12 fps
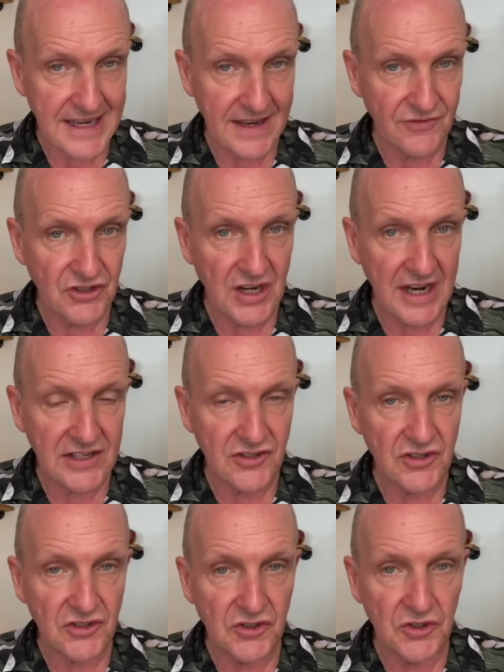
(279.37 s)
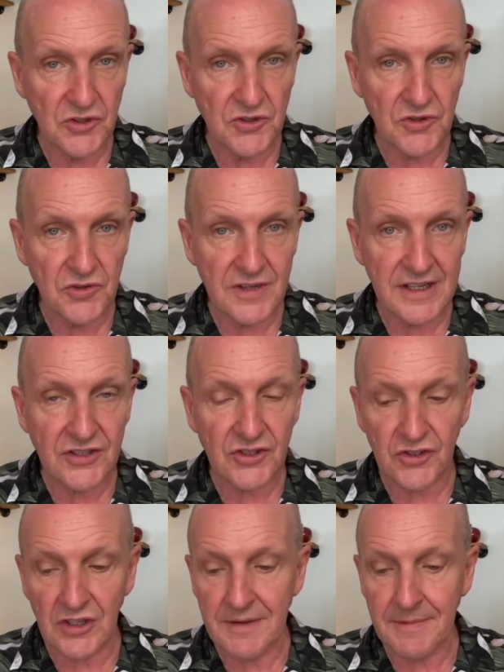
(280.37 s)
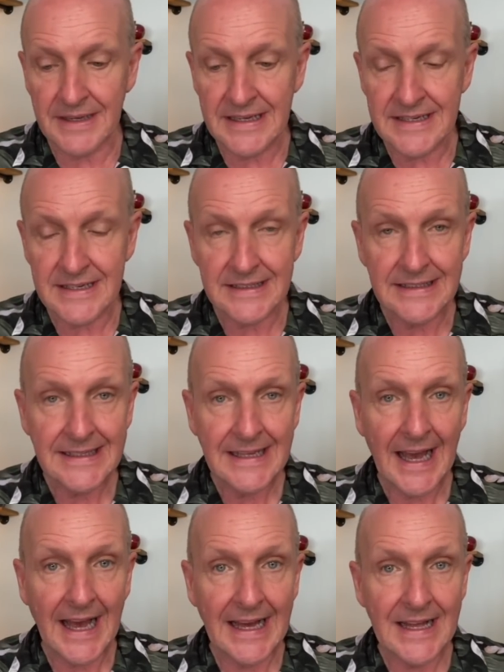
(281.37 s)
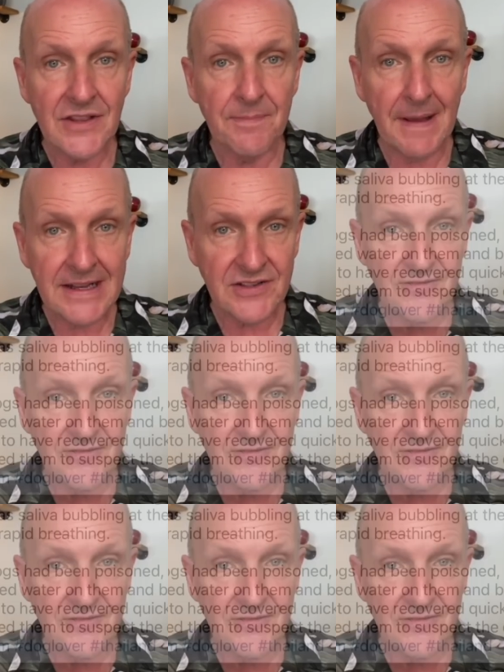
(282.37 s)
have changed due to the extreme heat. The pets